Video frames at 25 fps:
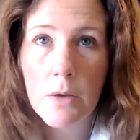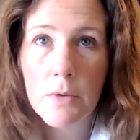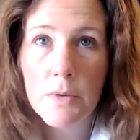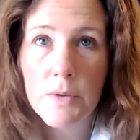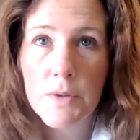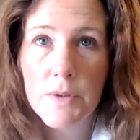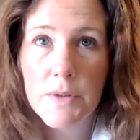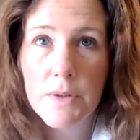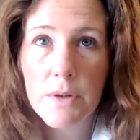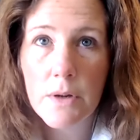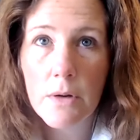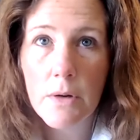
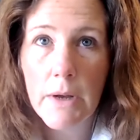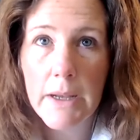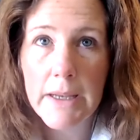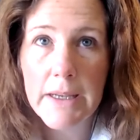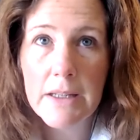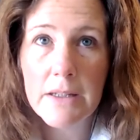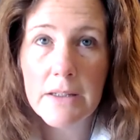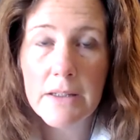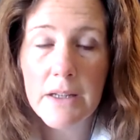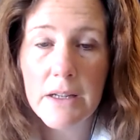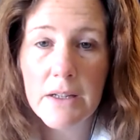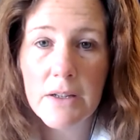So I
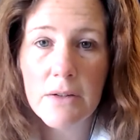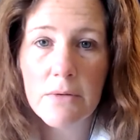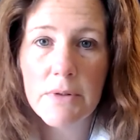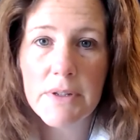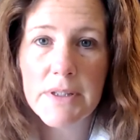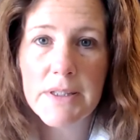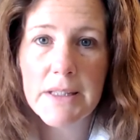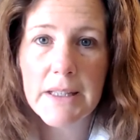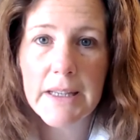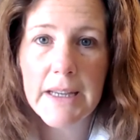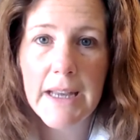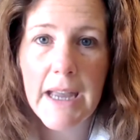
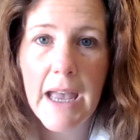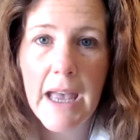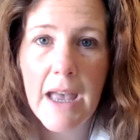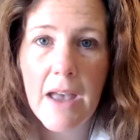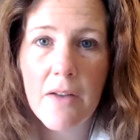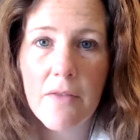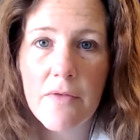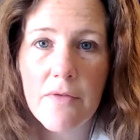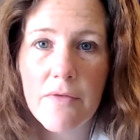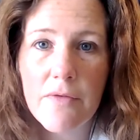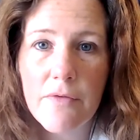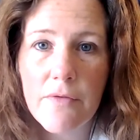continuously
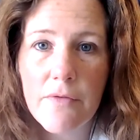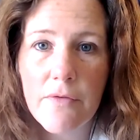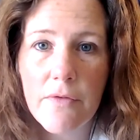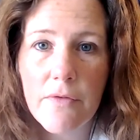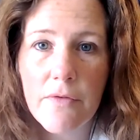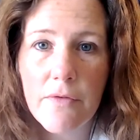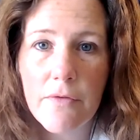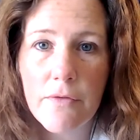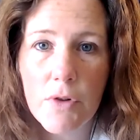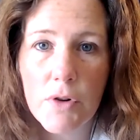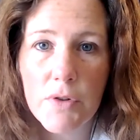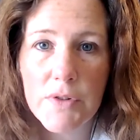have
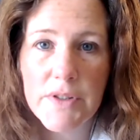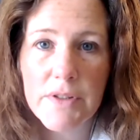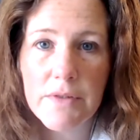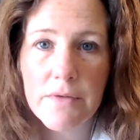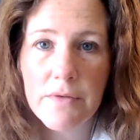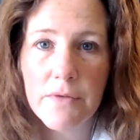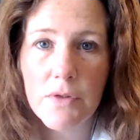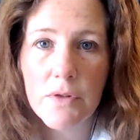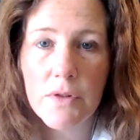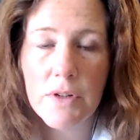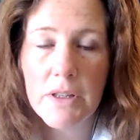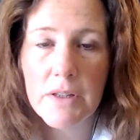
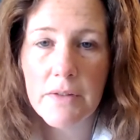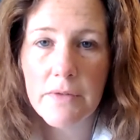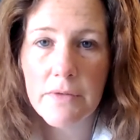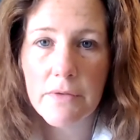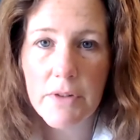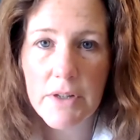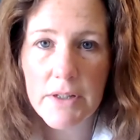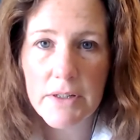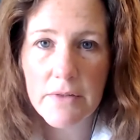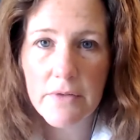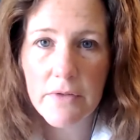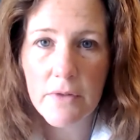frozen food in the
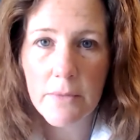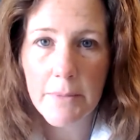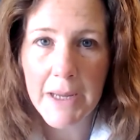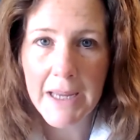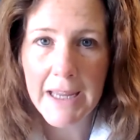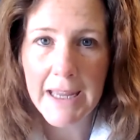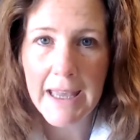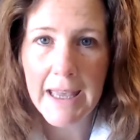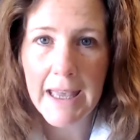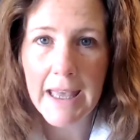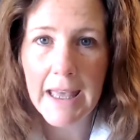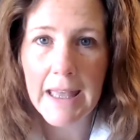freezer for
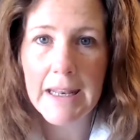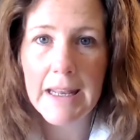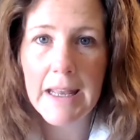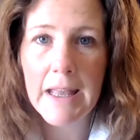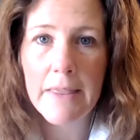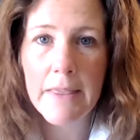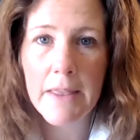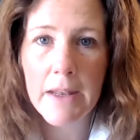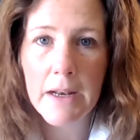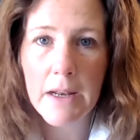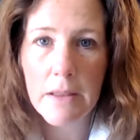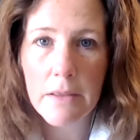my cat,
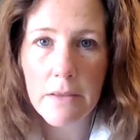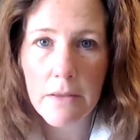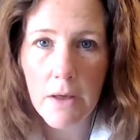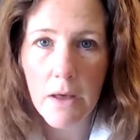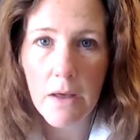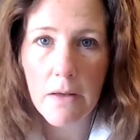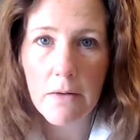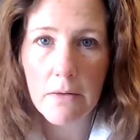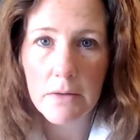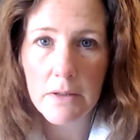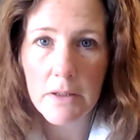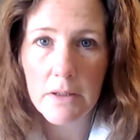and then I
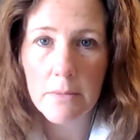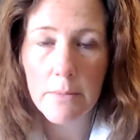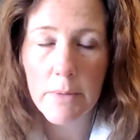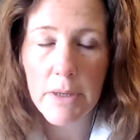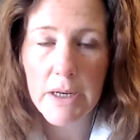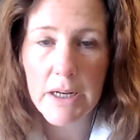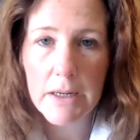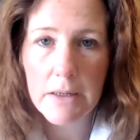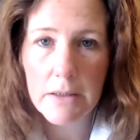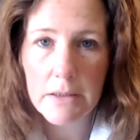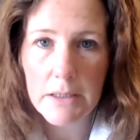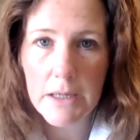thaw it a little
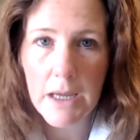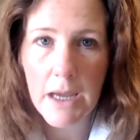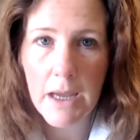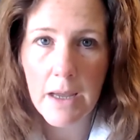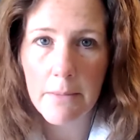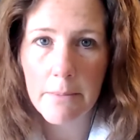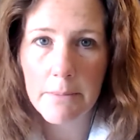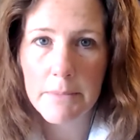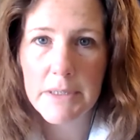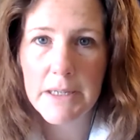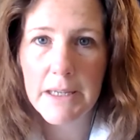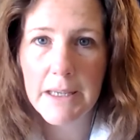bit at a
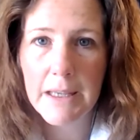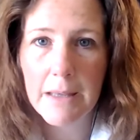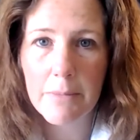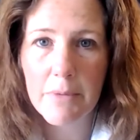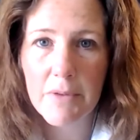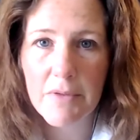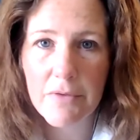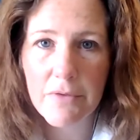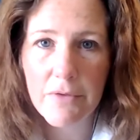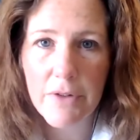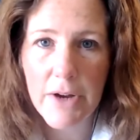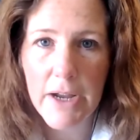time to
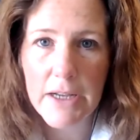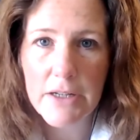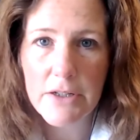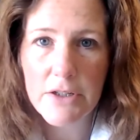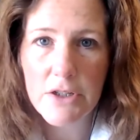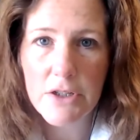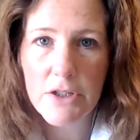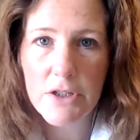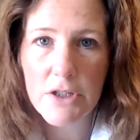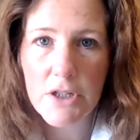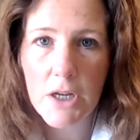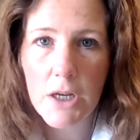keep it
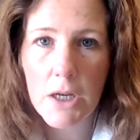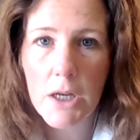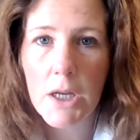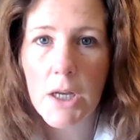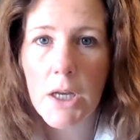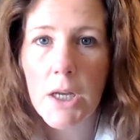fresh.